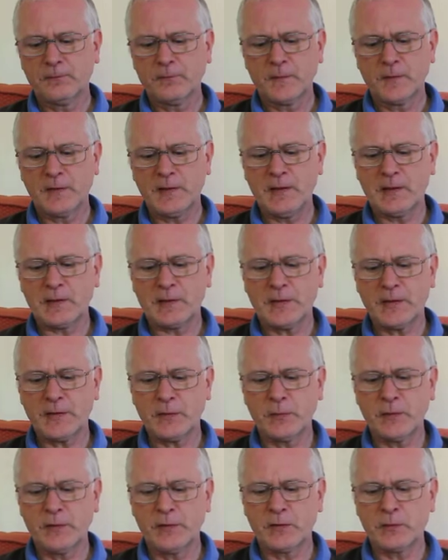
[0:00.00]
These last
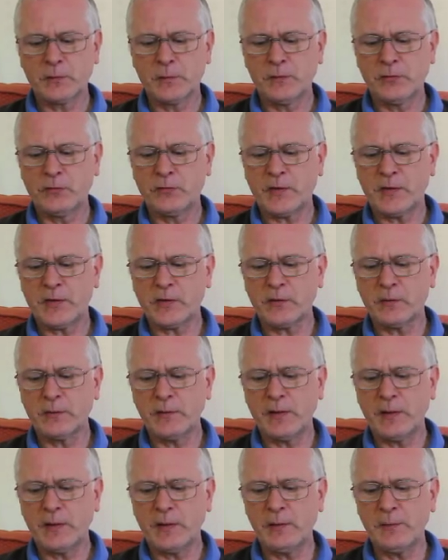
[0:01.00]
words were addressed to an
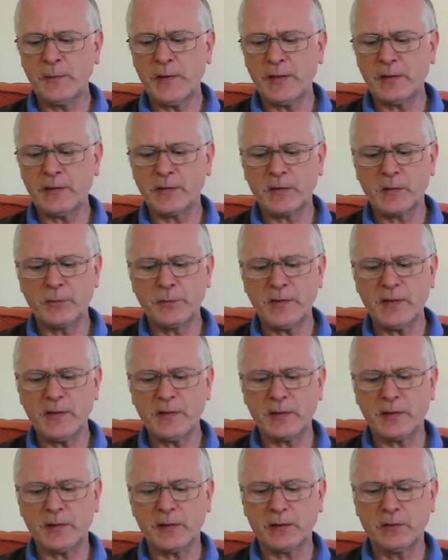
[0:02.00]
immense
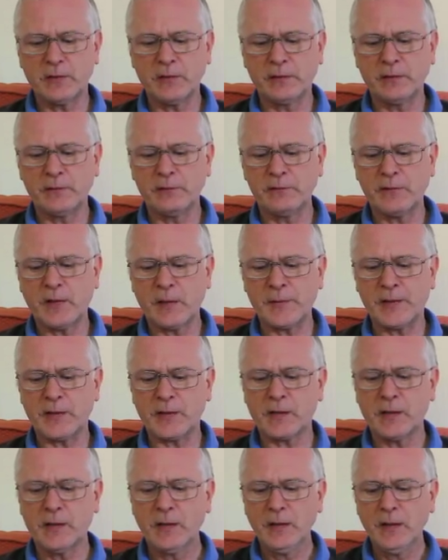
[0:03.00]
biscuit-coloured
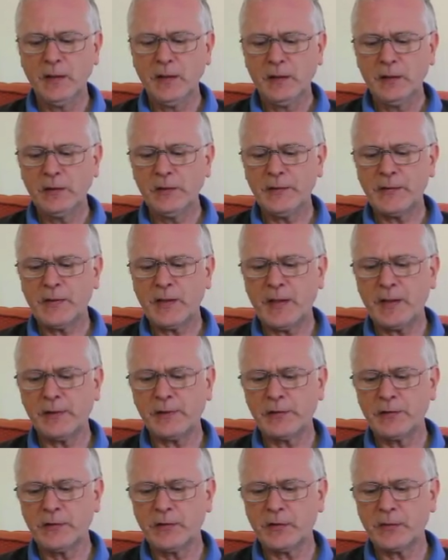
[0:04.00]
rabbit whose head
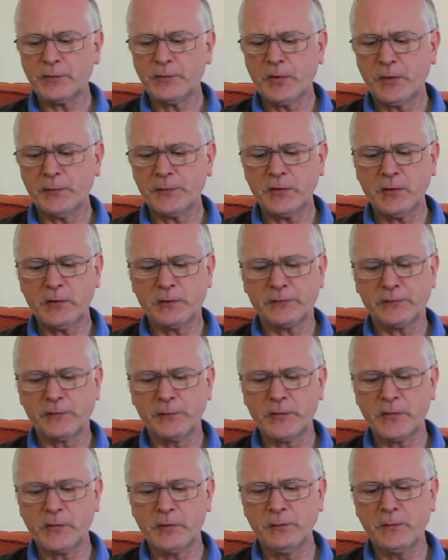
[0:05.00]
had just popped up from
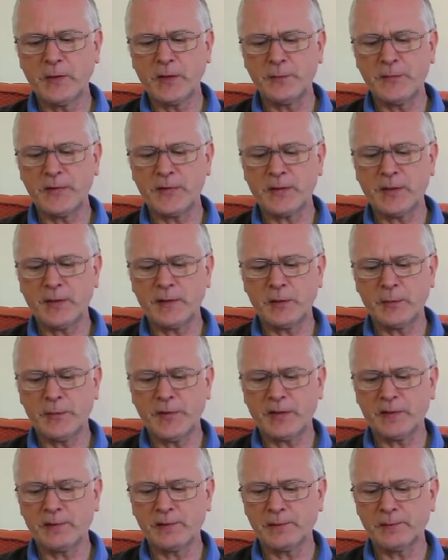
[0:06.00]
somewhere beside the
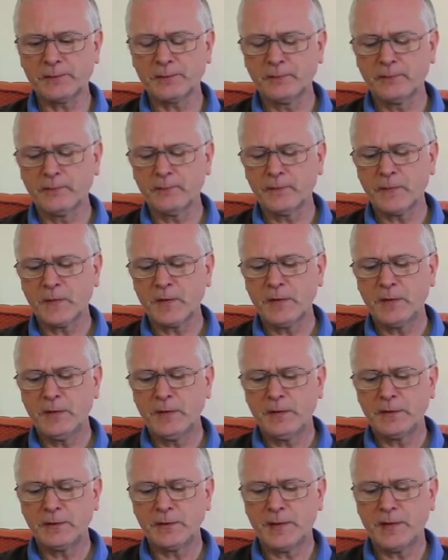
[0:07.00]
path.
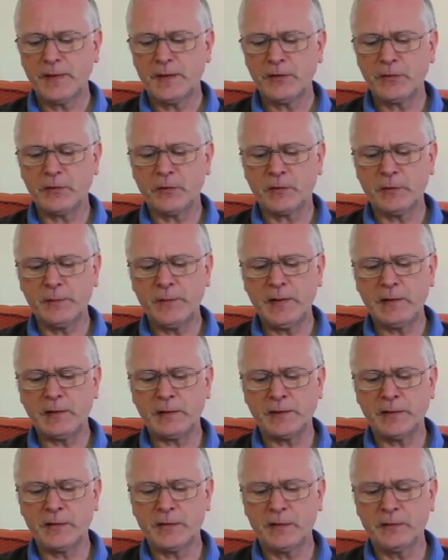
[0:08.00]
The hedgehog
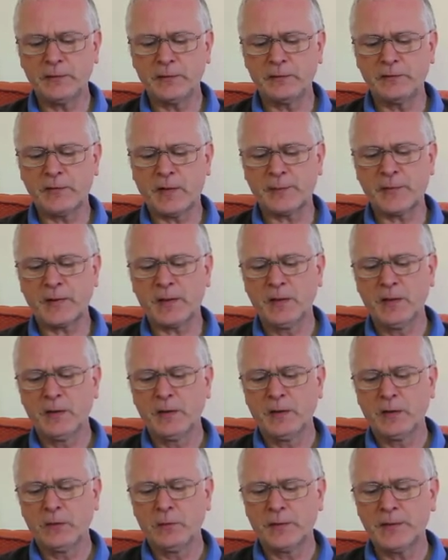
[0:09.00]
immediately told the rabbit
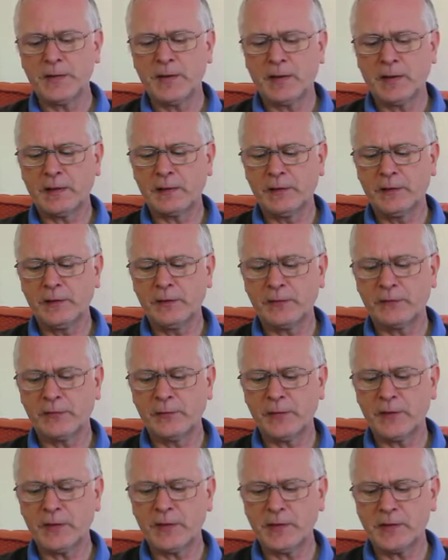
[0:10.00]
what it had learnt from
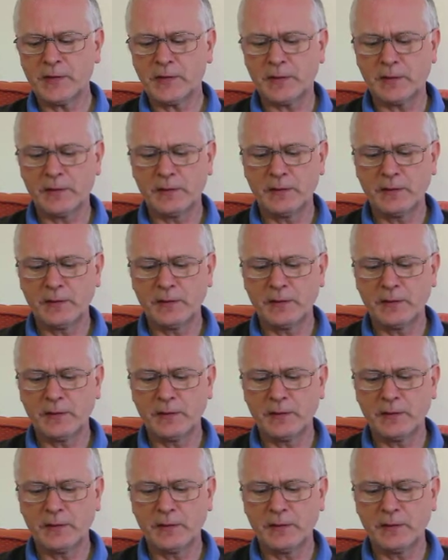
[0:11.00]
Shasta.